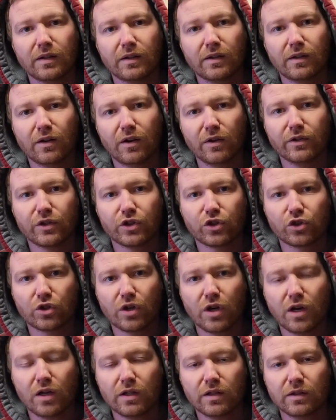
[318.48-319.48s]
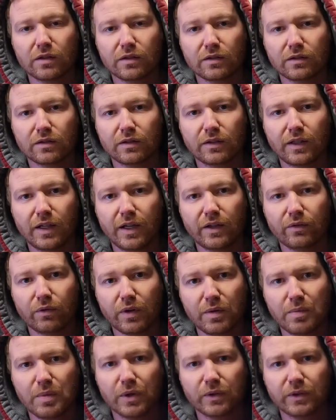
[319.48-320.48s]
on this truck and
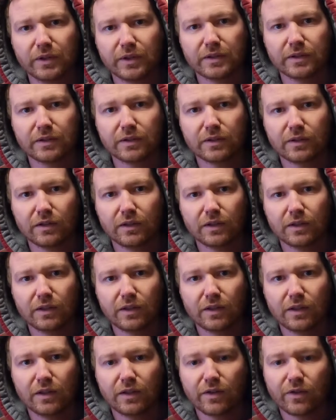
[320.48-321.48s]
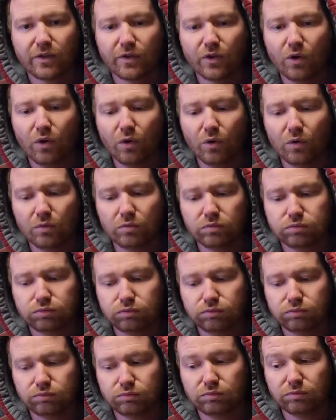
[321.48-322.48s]
rebuild it. So
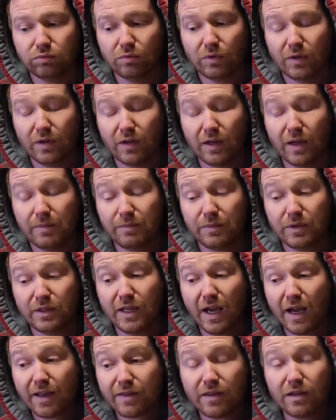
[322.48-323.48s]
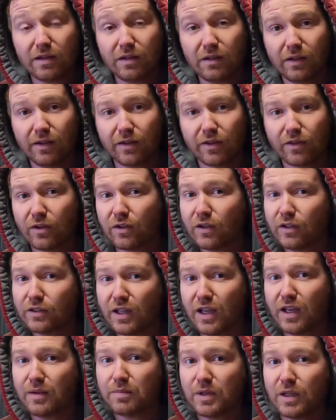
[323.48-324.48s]
I'm guessing it's gonna
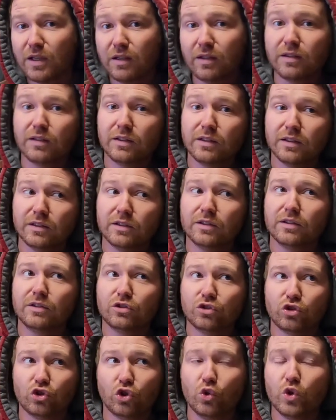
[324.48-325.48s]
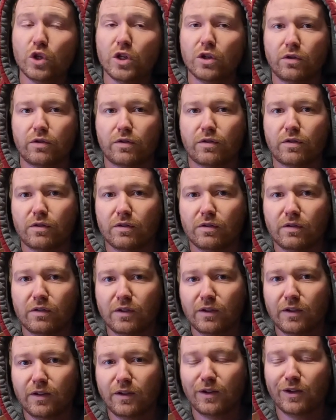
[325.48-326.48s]
take me 2 years.
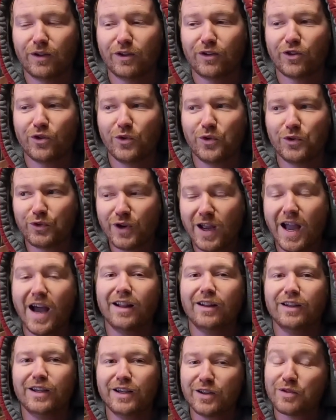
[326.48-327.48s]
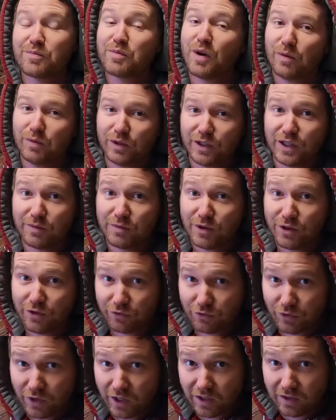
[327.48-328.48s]
So in reality, it's probably gonna be
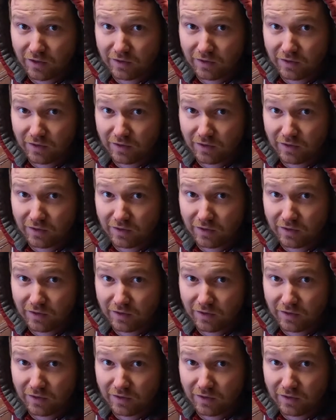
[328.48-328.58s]
3.